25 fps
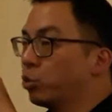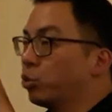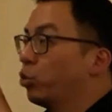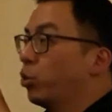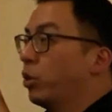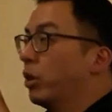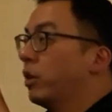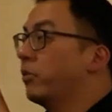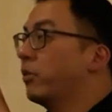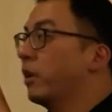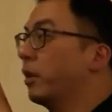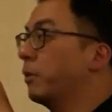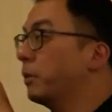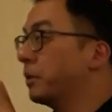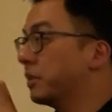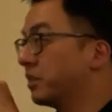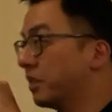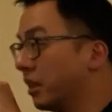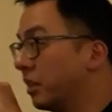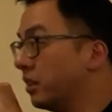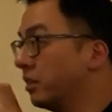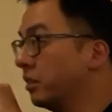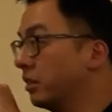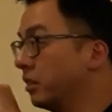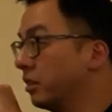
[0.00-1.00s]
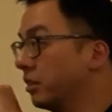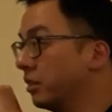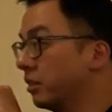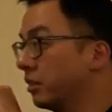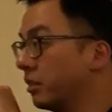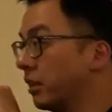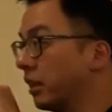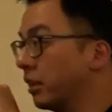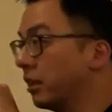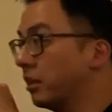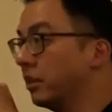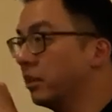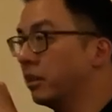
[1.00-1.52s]
25%,
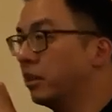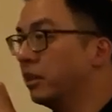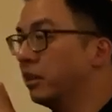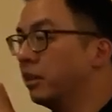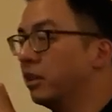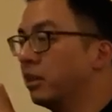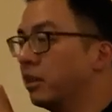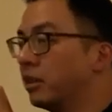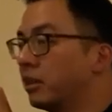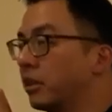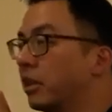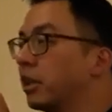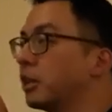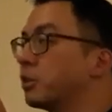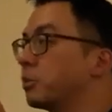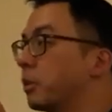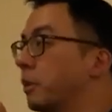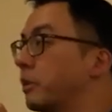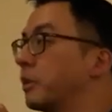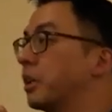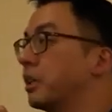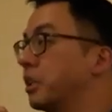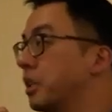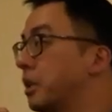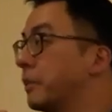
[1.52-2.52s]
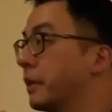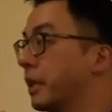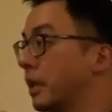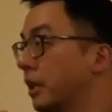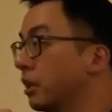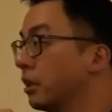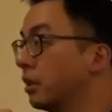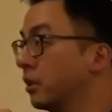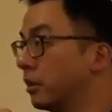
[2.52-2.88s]
say, that is probably anemic.